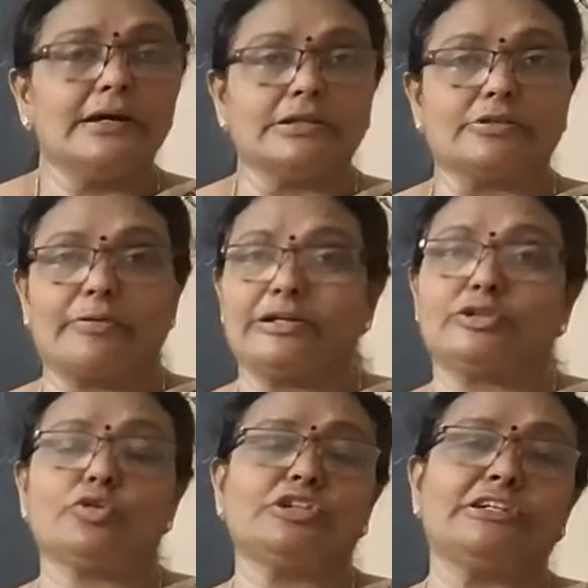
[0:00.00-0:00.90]
earthquake.
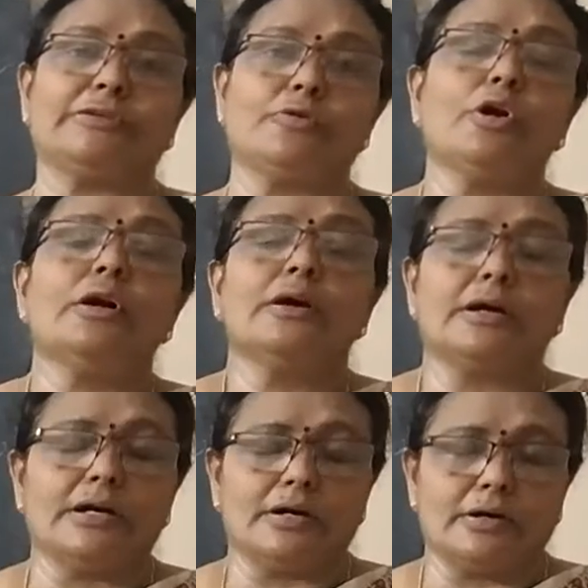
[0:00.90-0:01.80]
So she
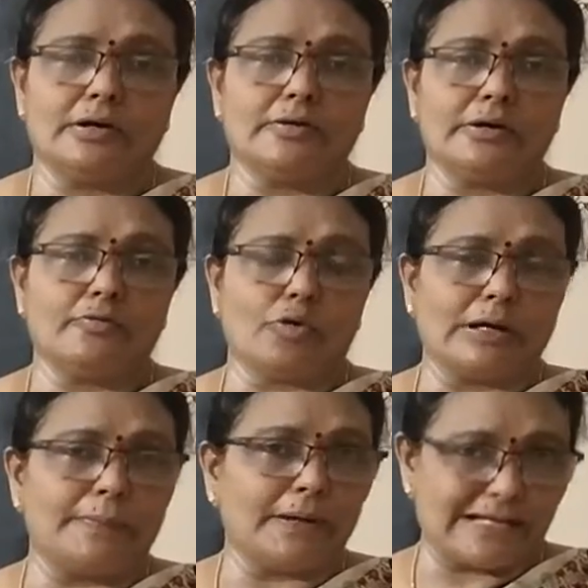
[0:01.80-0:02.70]
woke
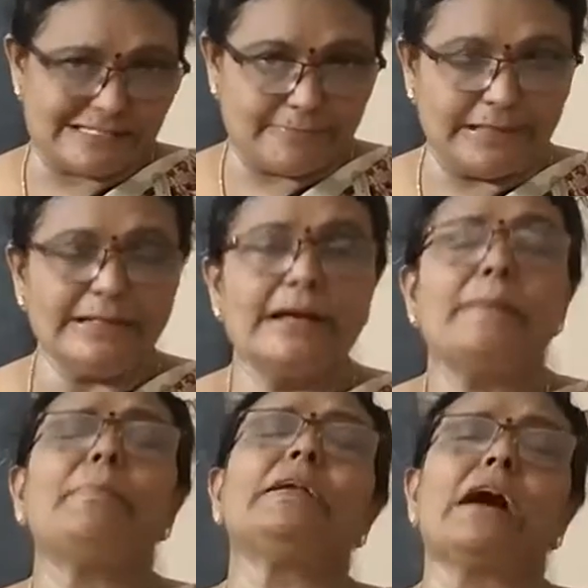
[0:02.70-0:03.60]
up her husband.
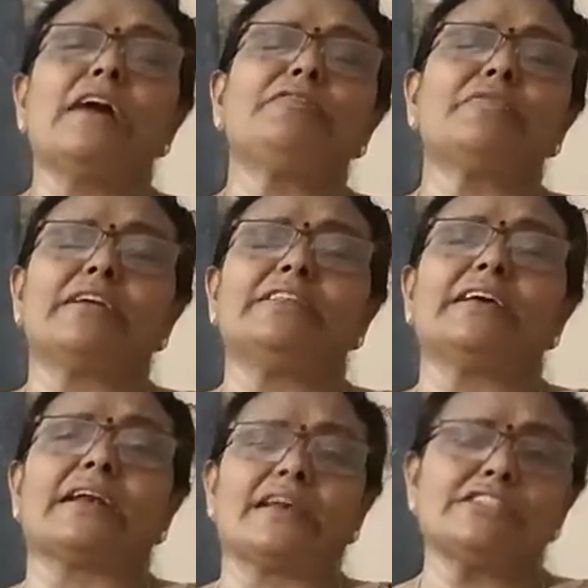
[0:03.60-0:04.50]
But after when
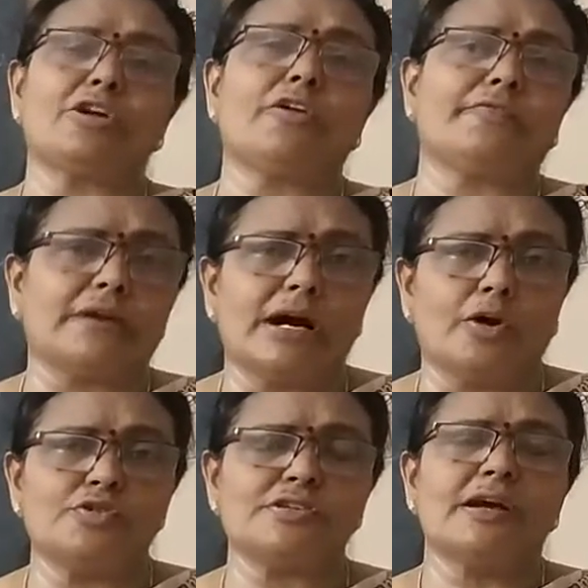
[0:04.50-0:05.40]
they rushed out of the
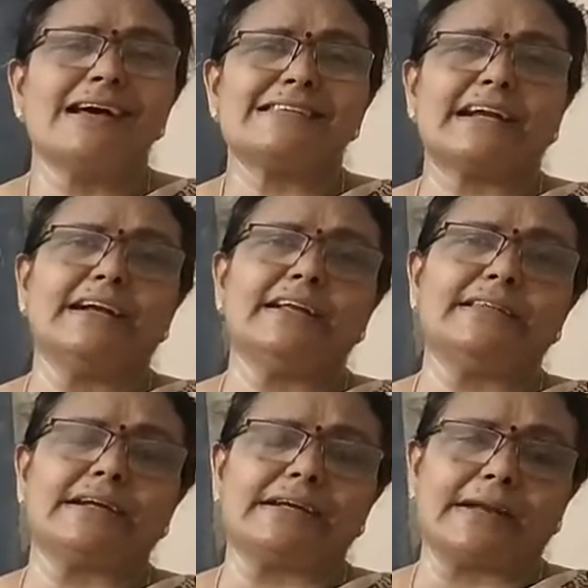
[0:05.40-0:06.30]
house, suddenly
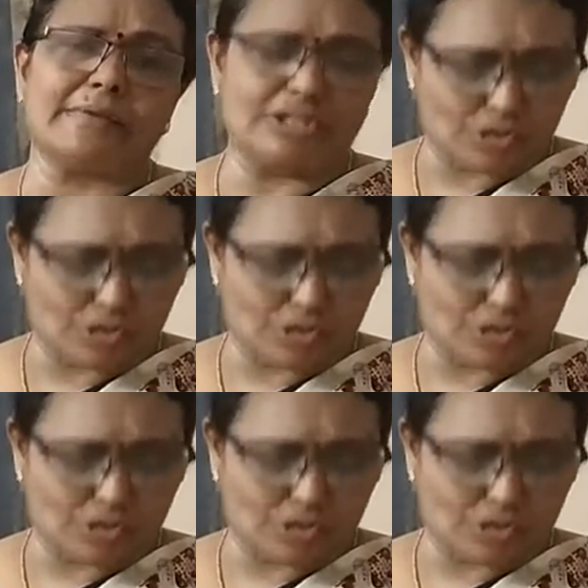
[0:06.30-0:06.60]
the tremor